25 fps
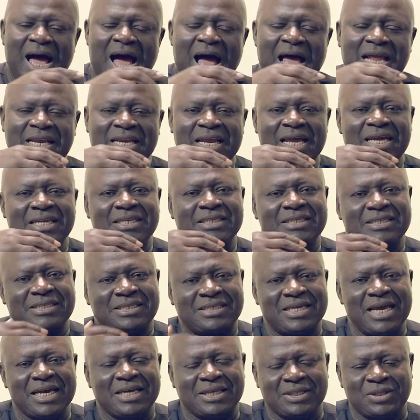and then
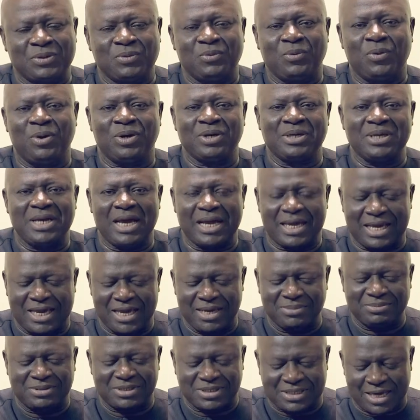take the one that
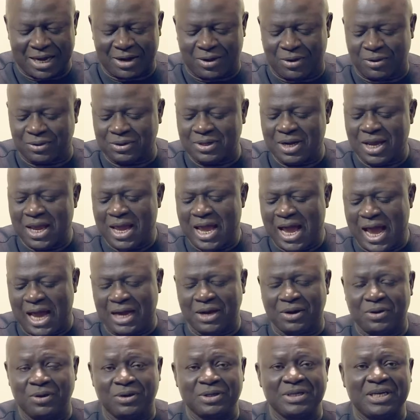came second.
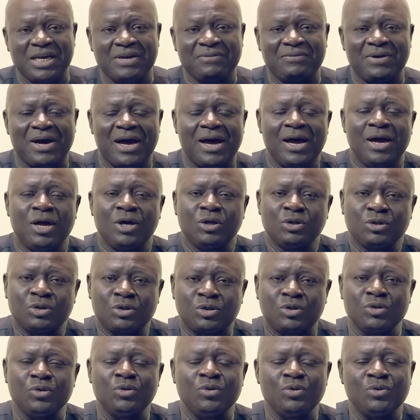And God gave her
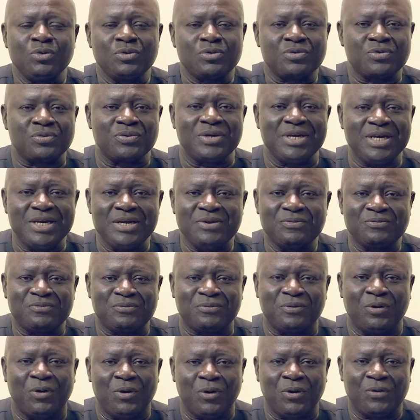two, three,
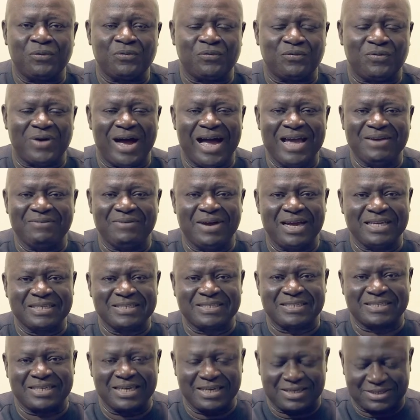four, five,
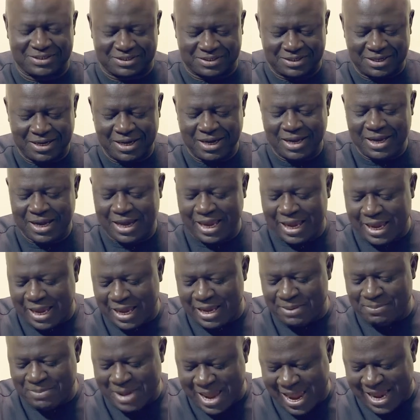and six.
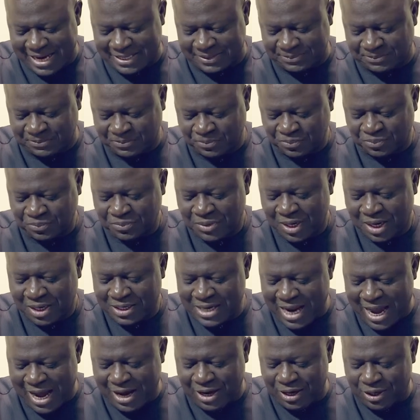Amen.
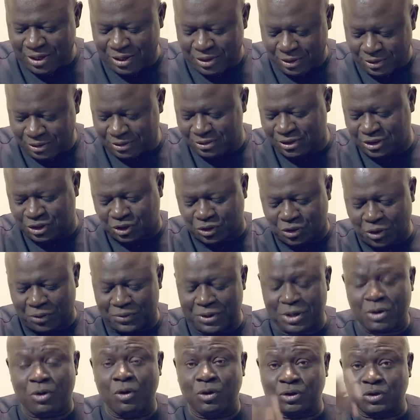Now, the
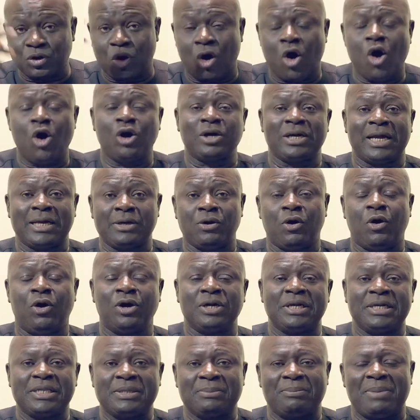story goes on and
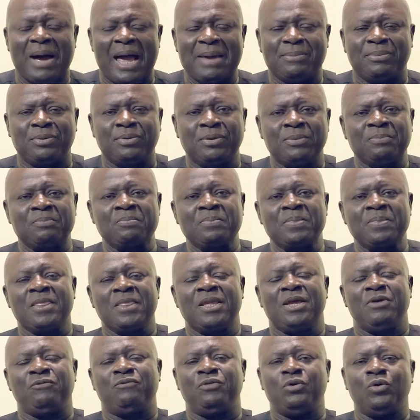on in the Bible.
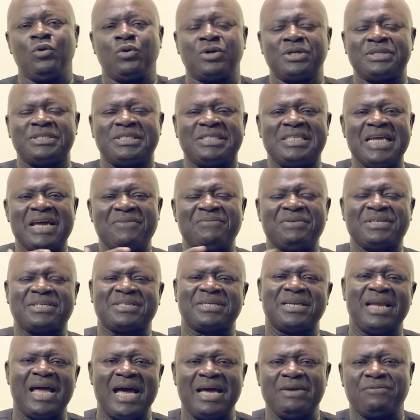If you look at
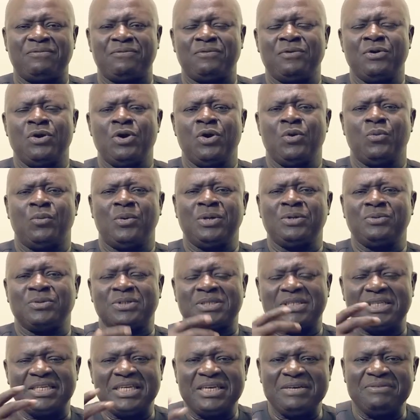David's life when he
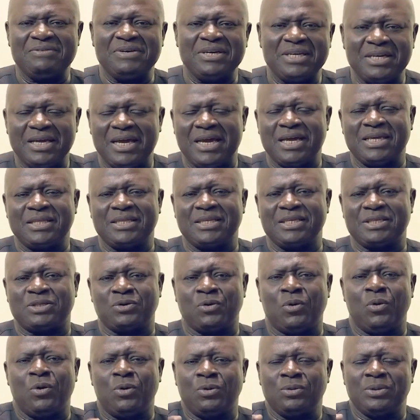was living in
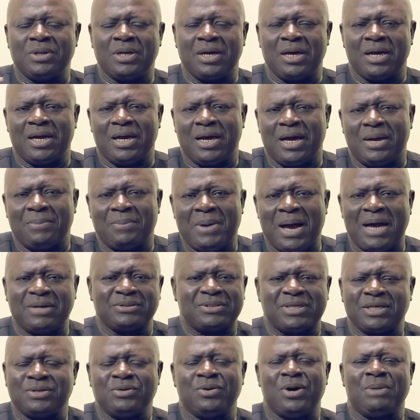his own um,
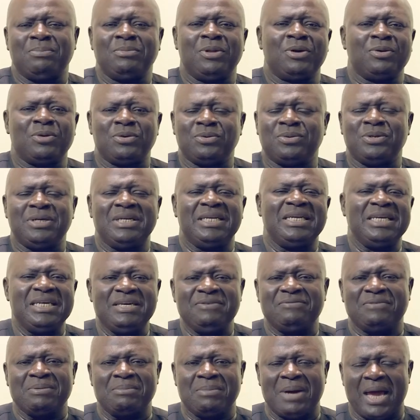house, said, No, I'm not going to
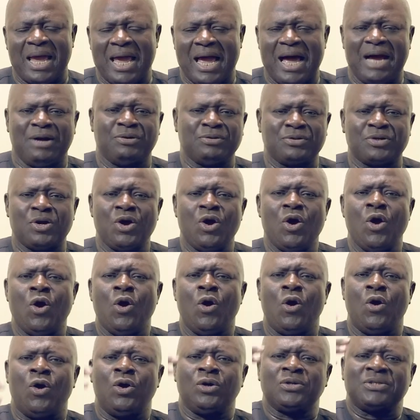live in my house
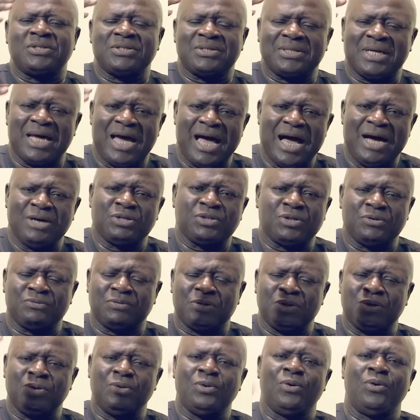until the house
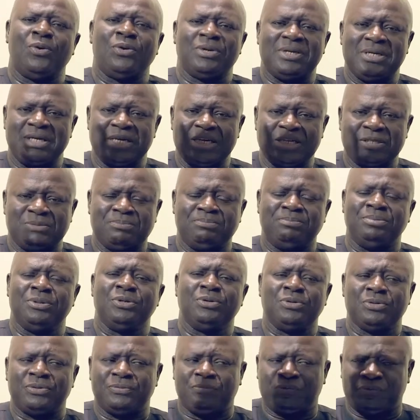of the Lord is
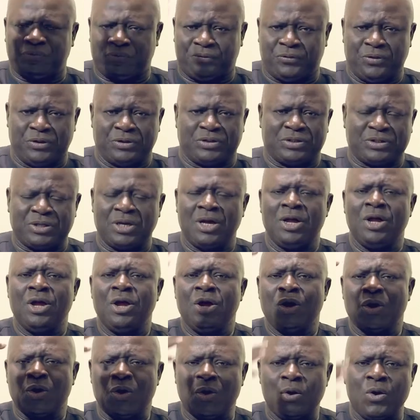built first.
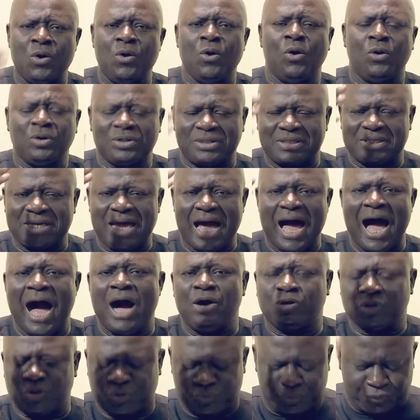God's
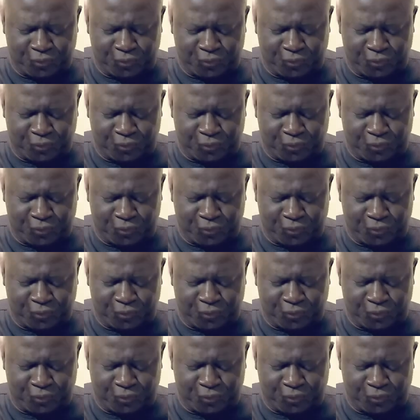house